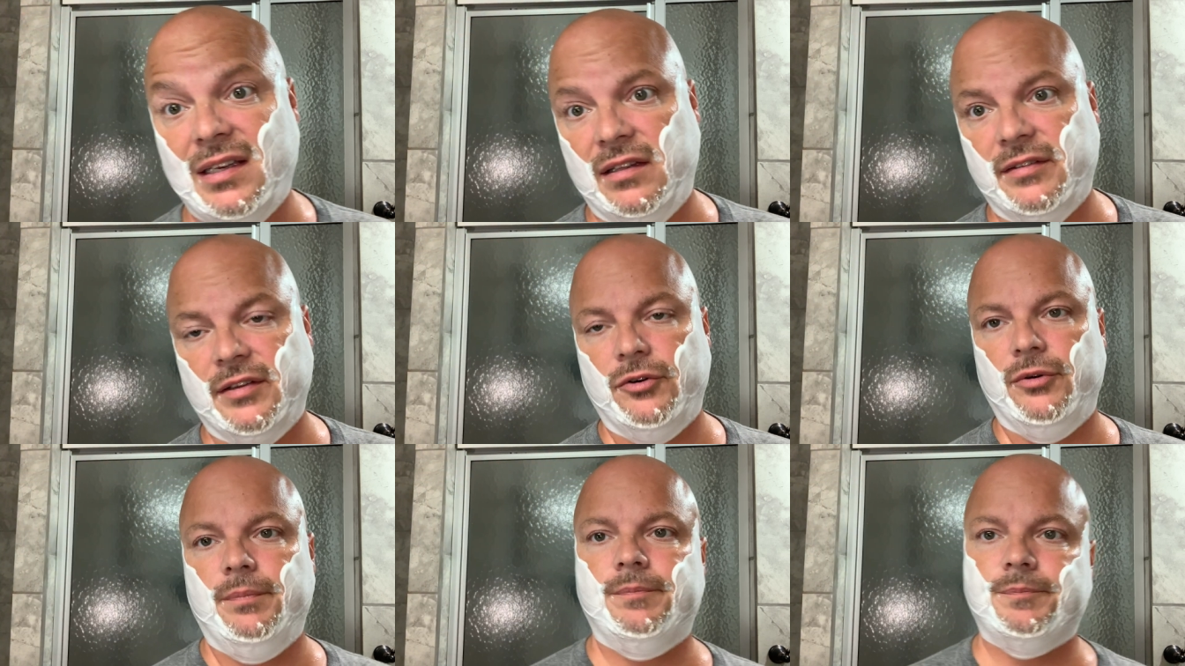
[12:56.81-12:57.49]

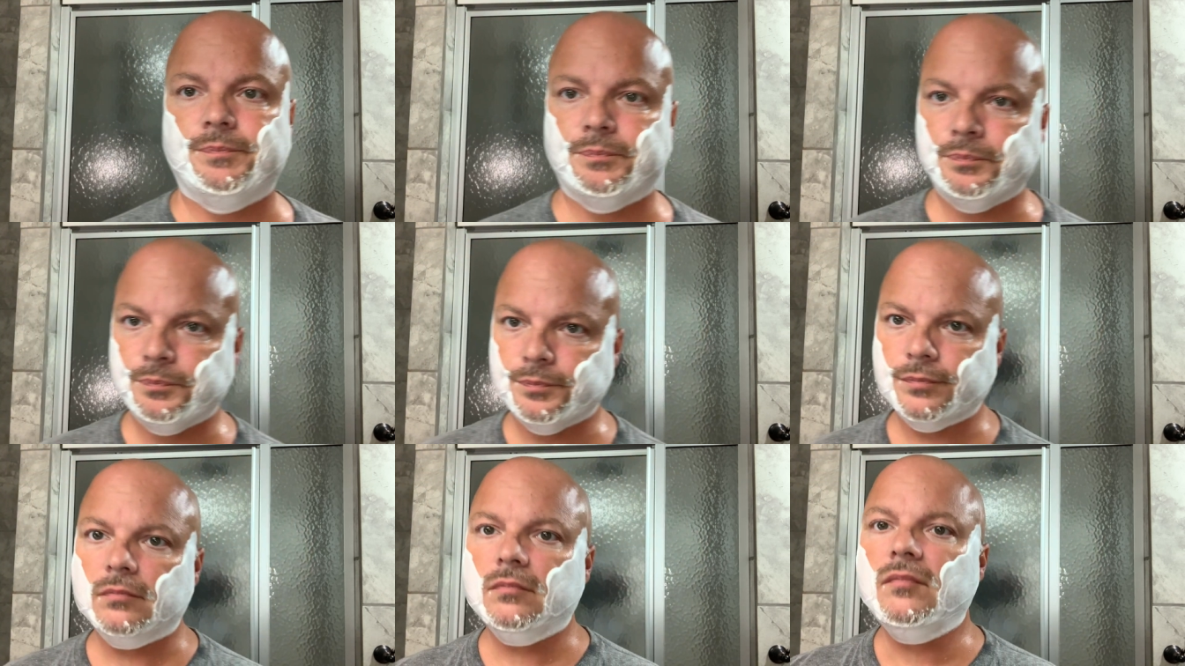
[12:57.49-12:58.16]
consider
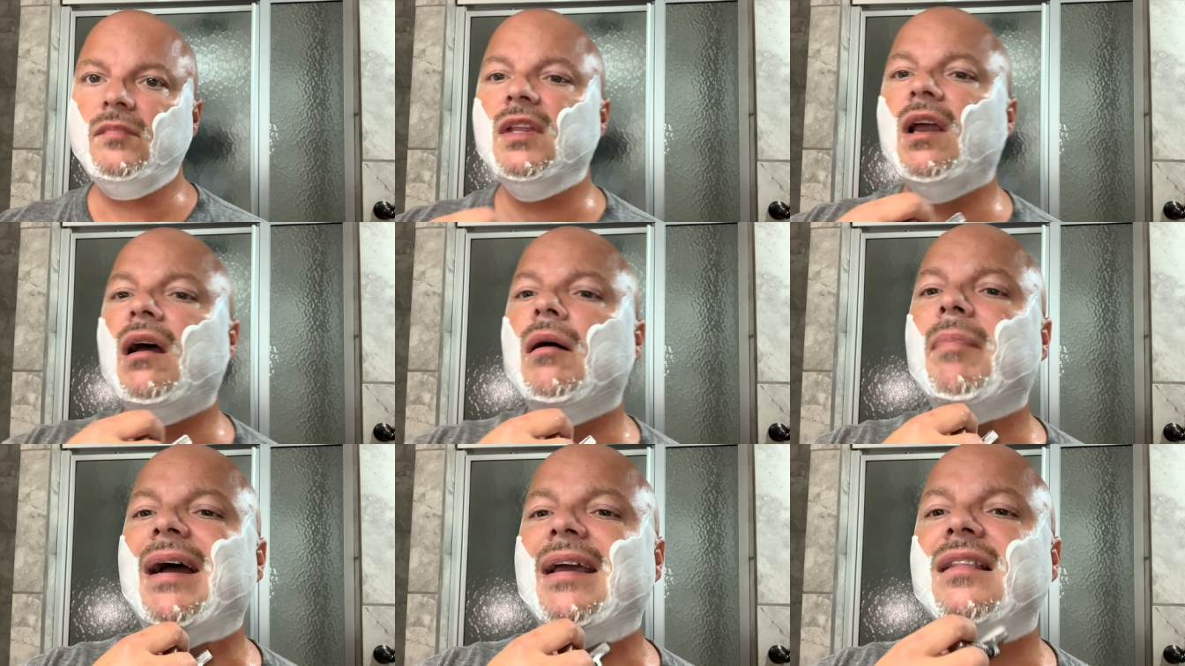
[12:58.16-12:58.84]
uh,
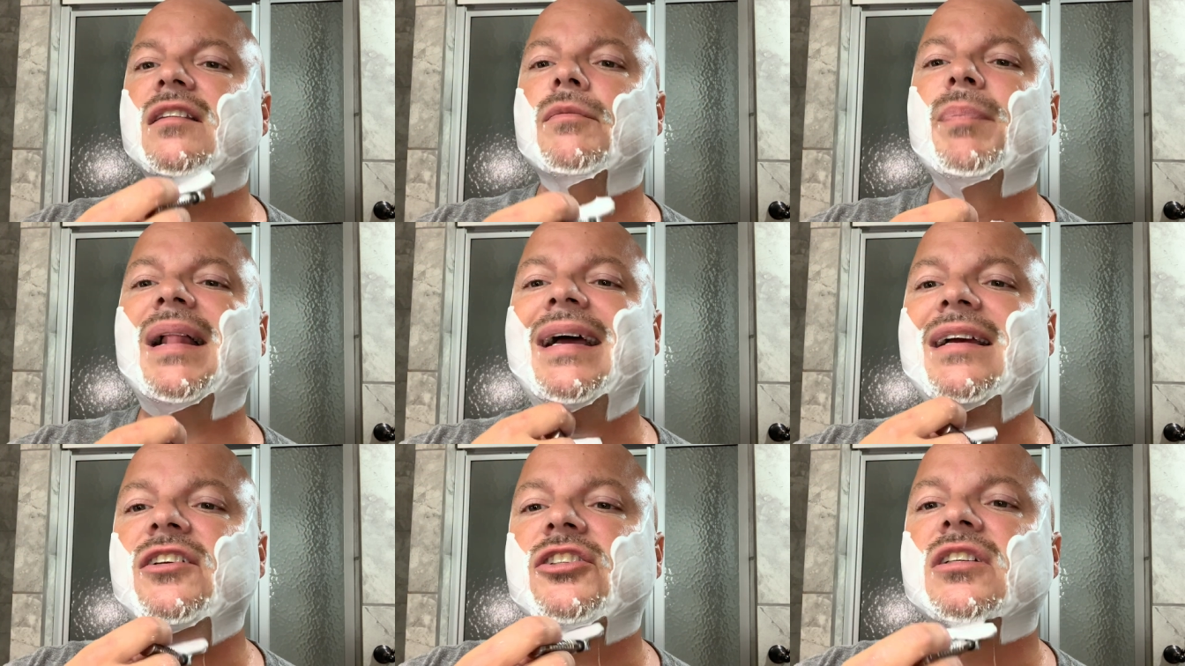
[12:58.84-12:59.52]
buying the
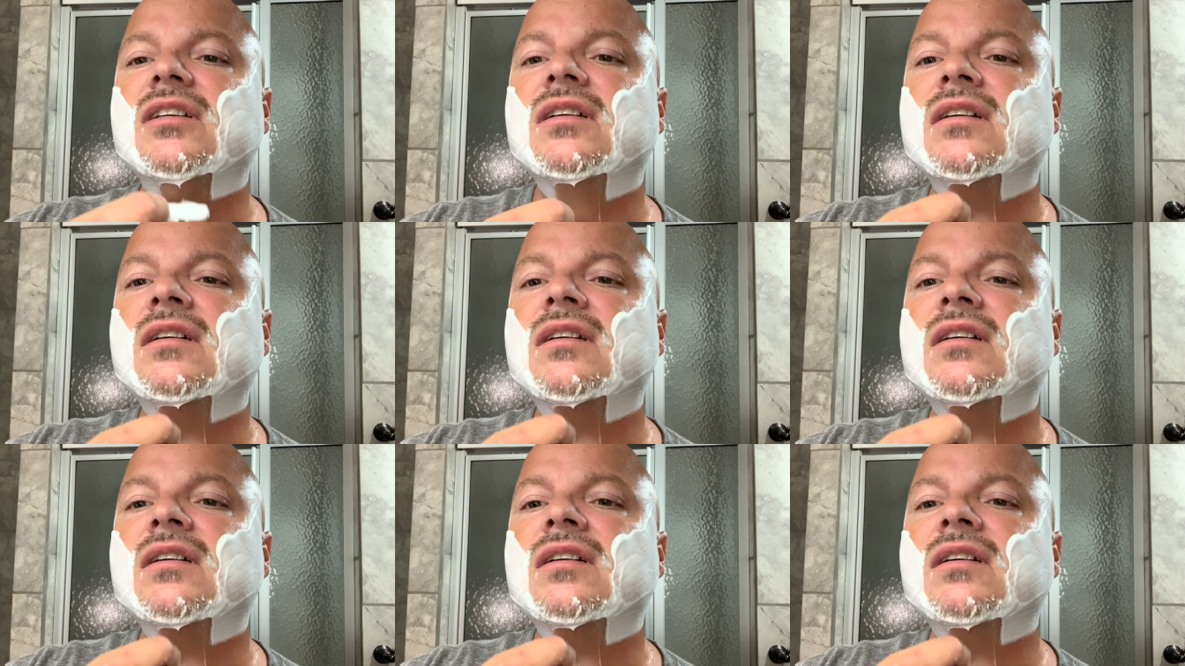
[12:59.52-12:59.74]
splash